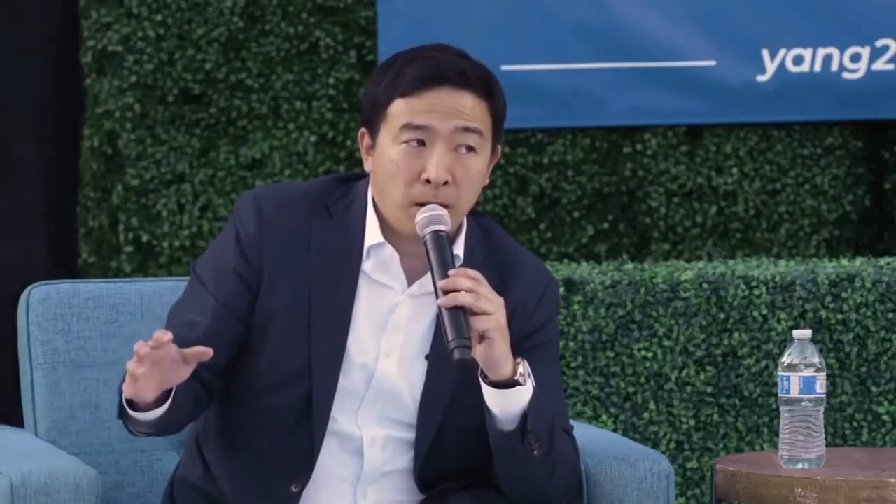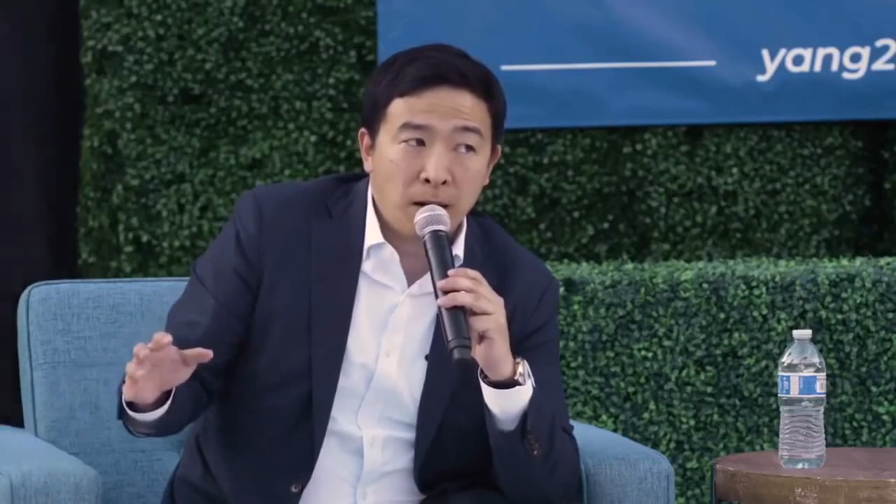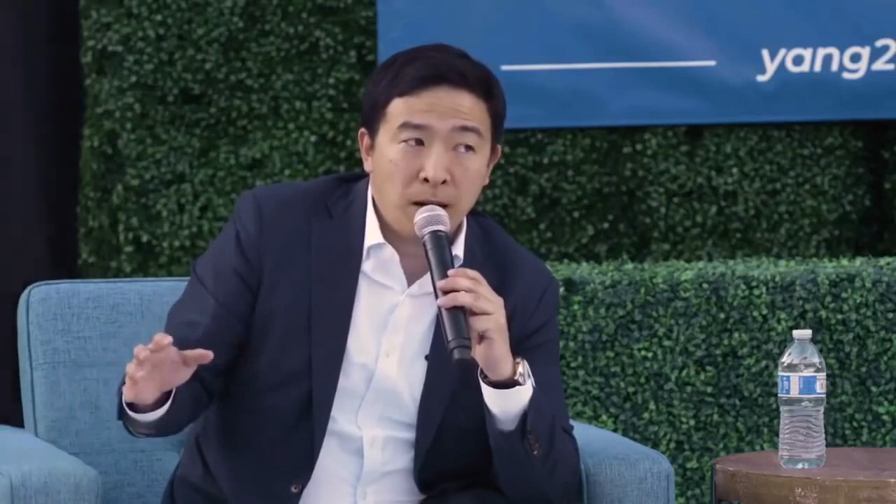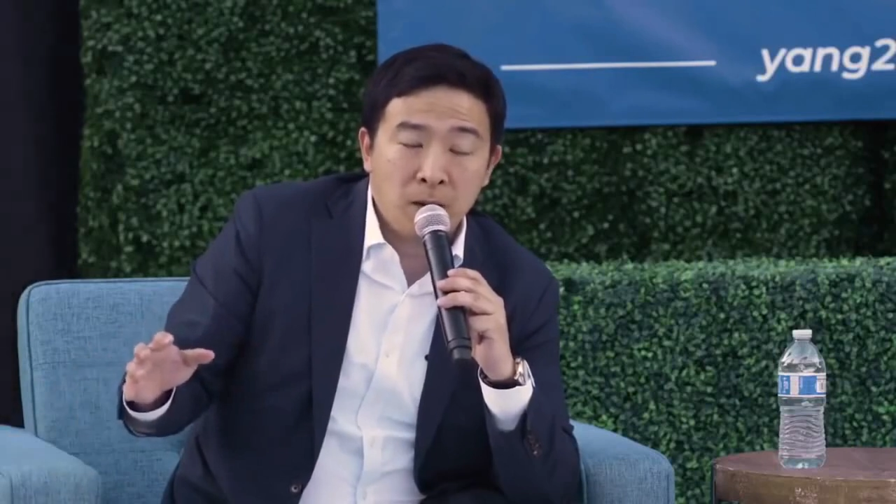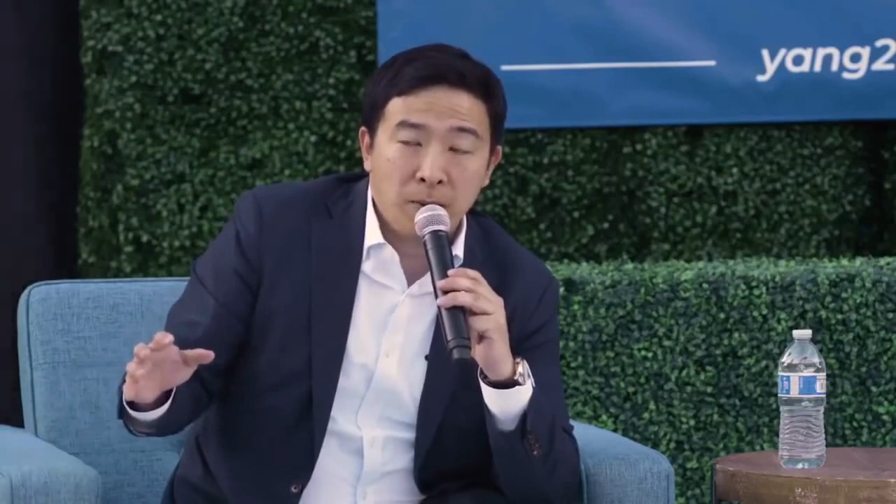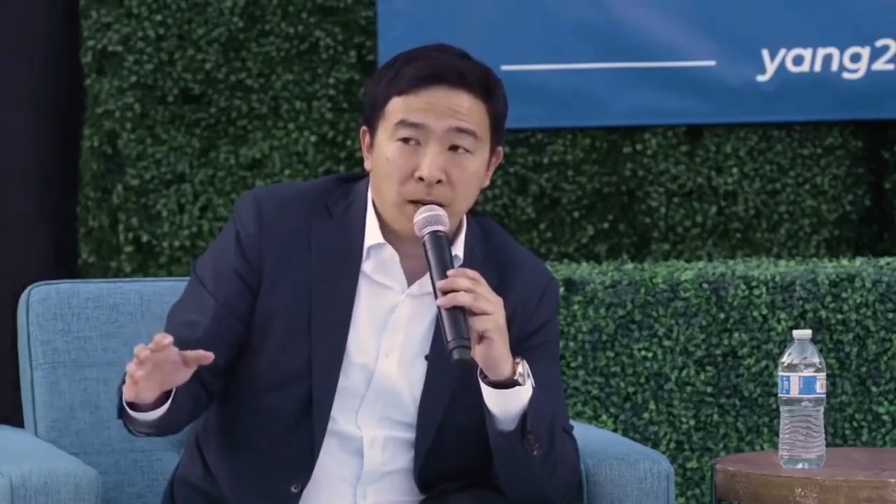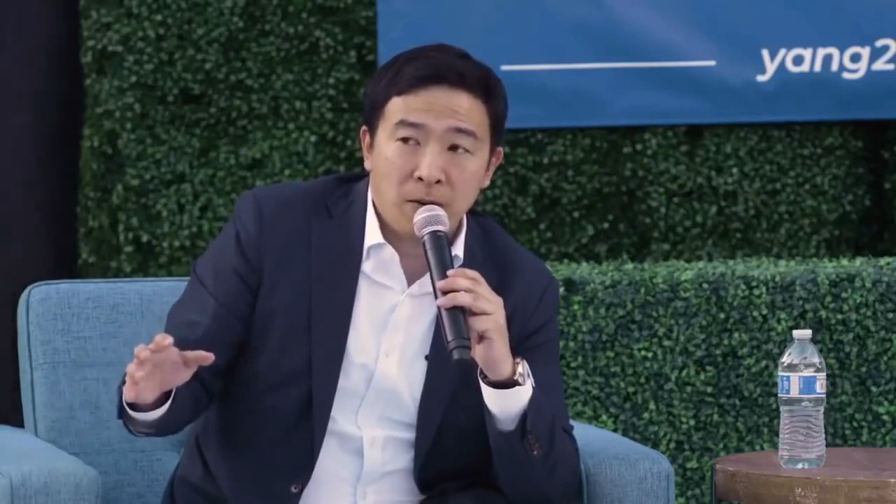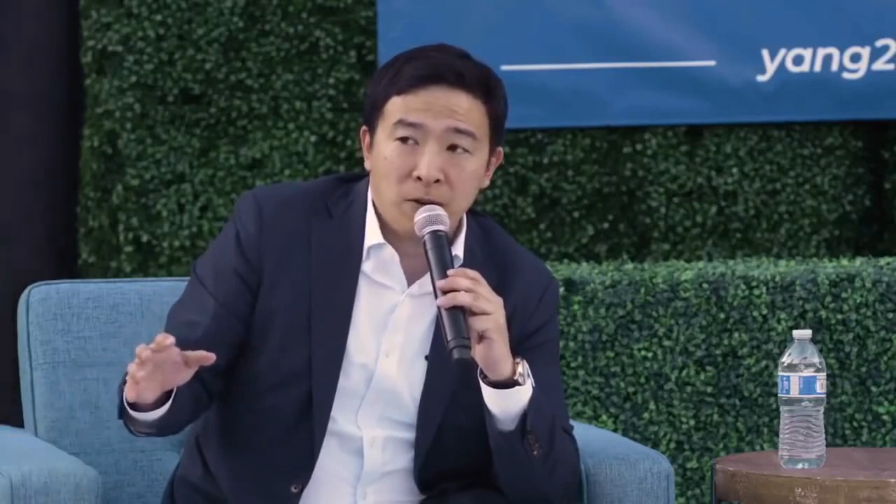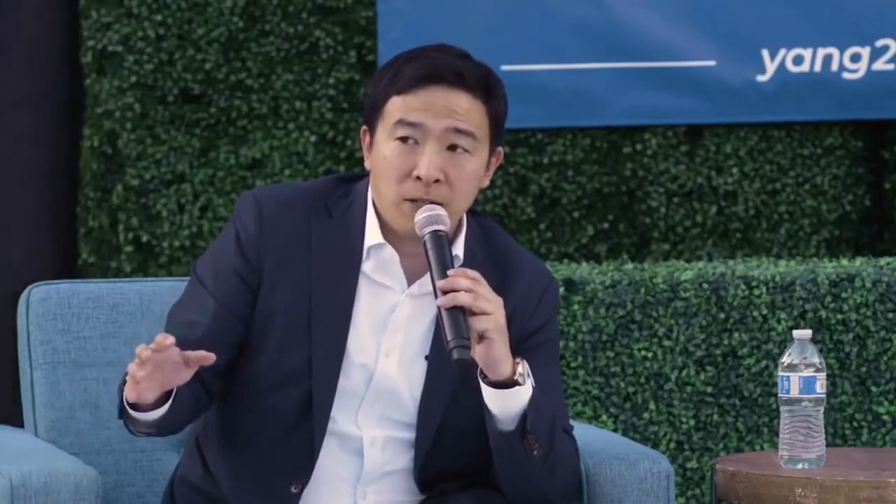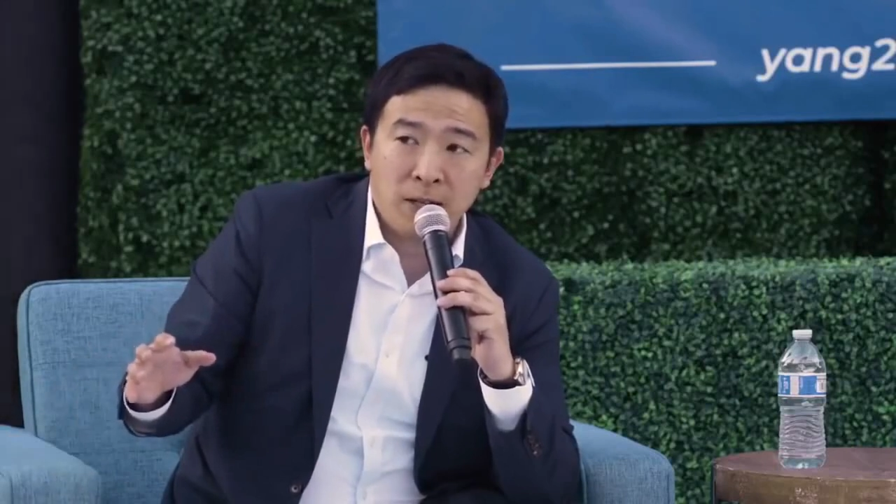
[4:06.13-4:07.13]

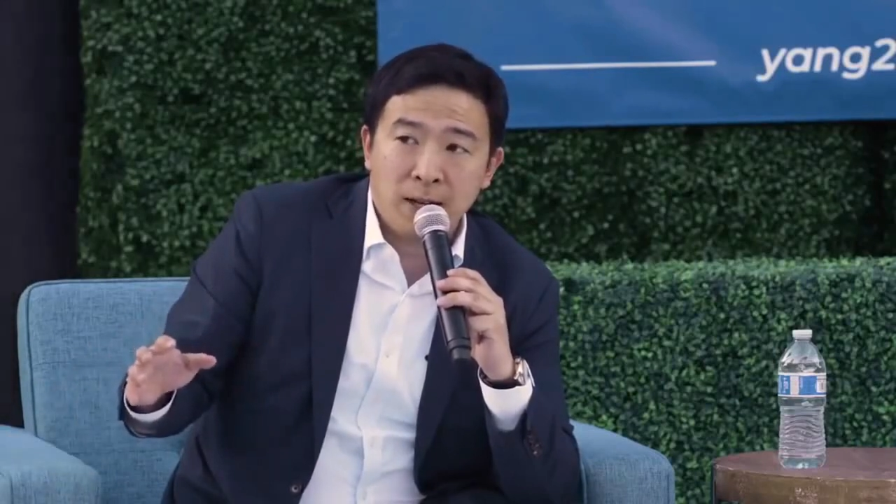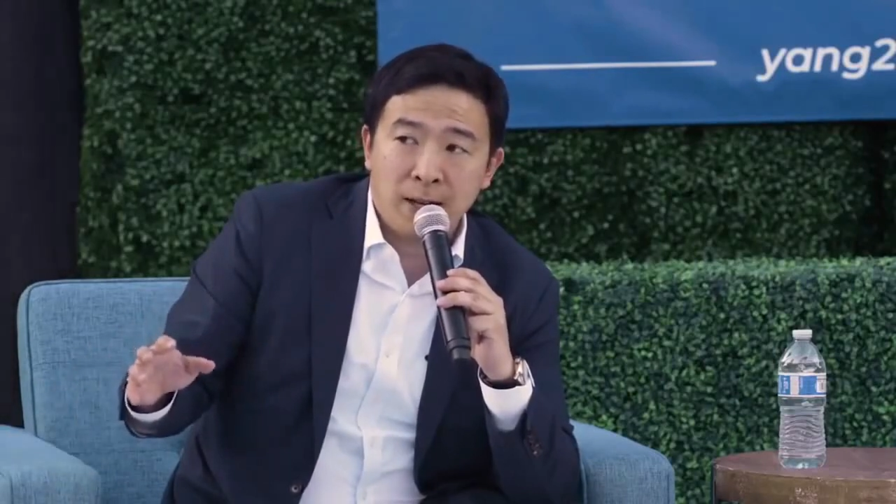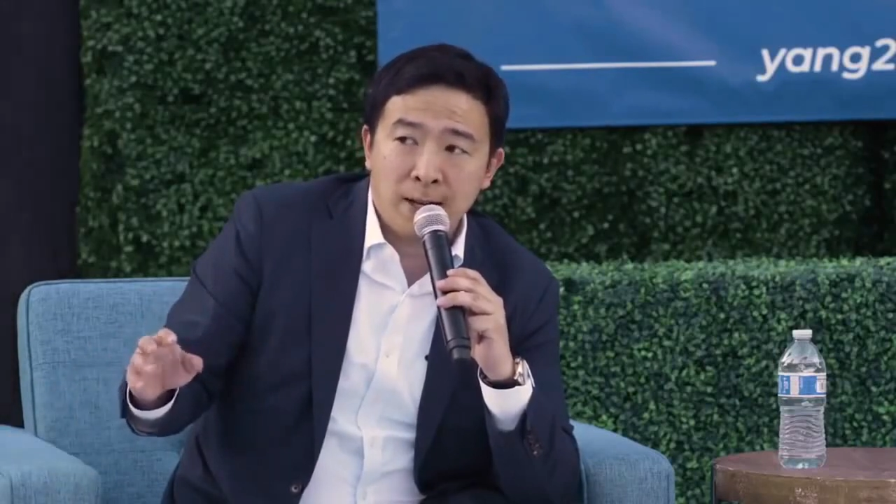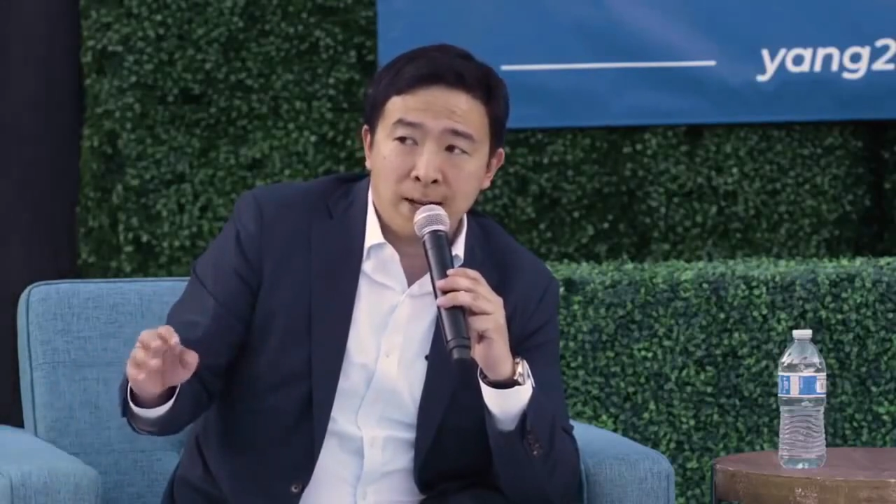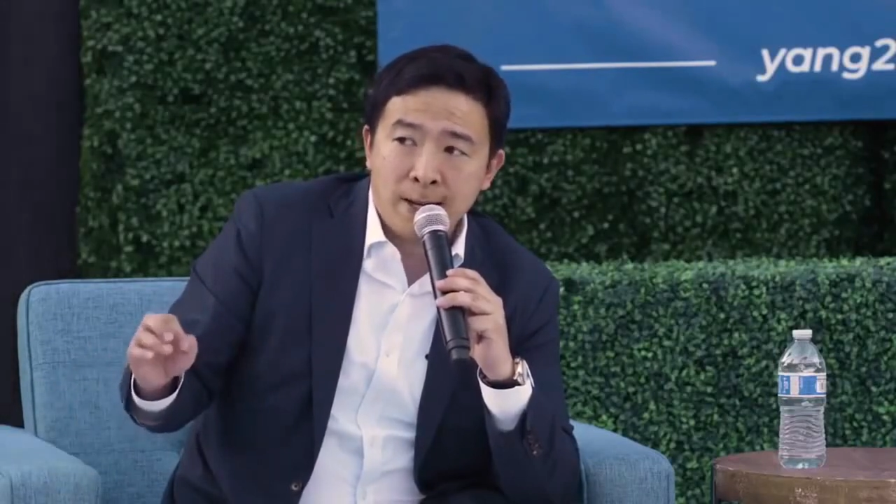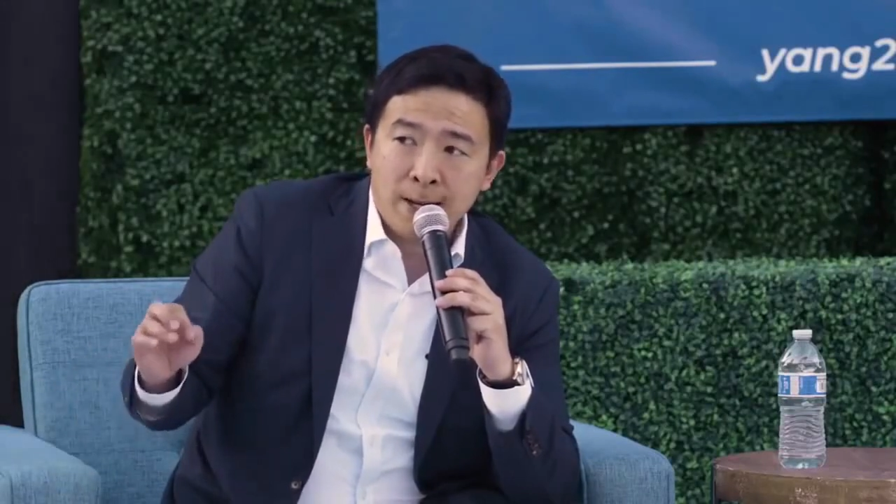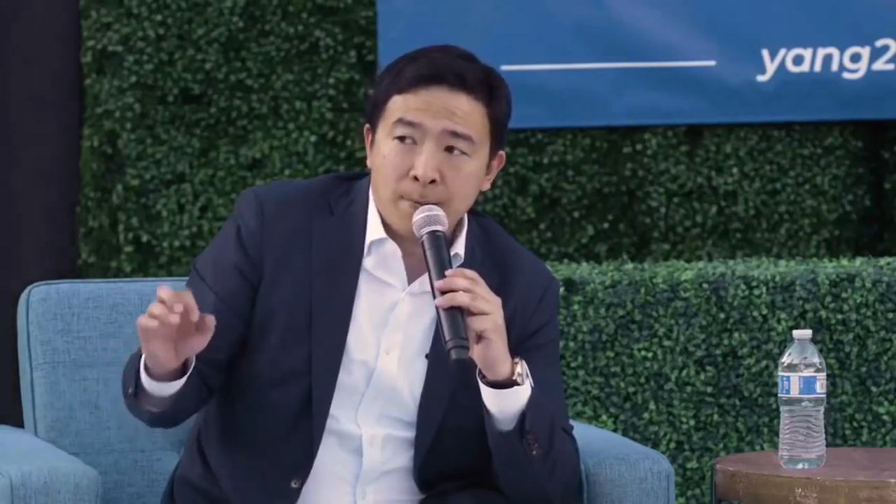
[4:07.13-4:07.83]
economy every day.